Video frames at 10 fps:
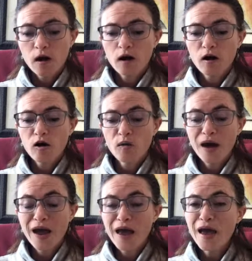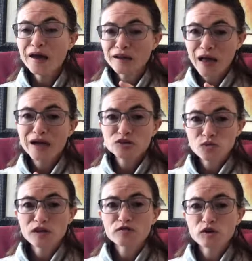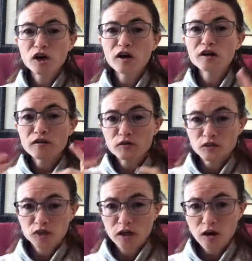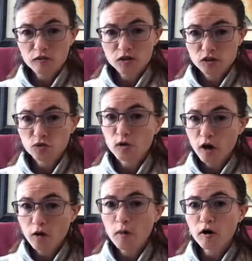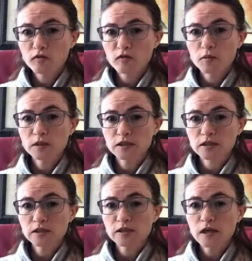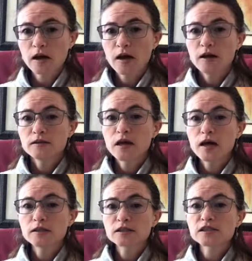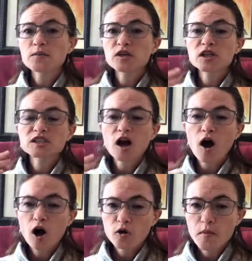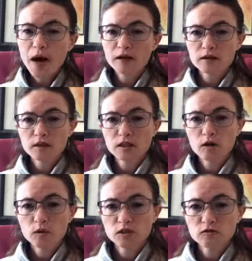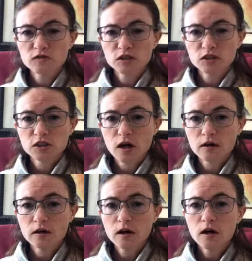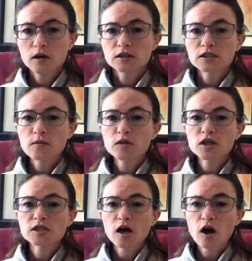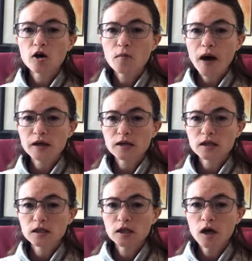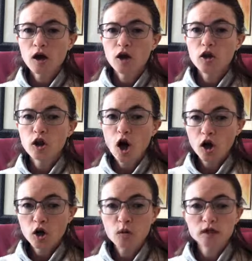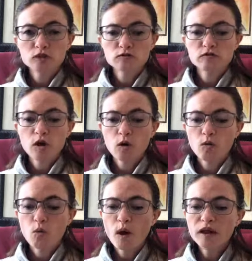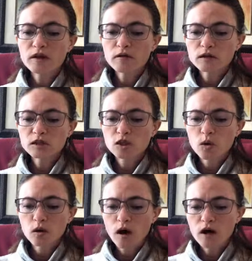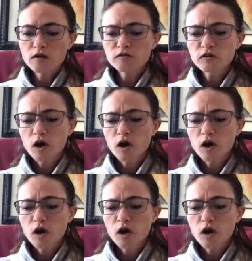and last one, if we're not in love with ourselves, because we are part of our business, then something is automatically going to feel stuck. Something is automatically not going to flow. When there is no love,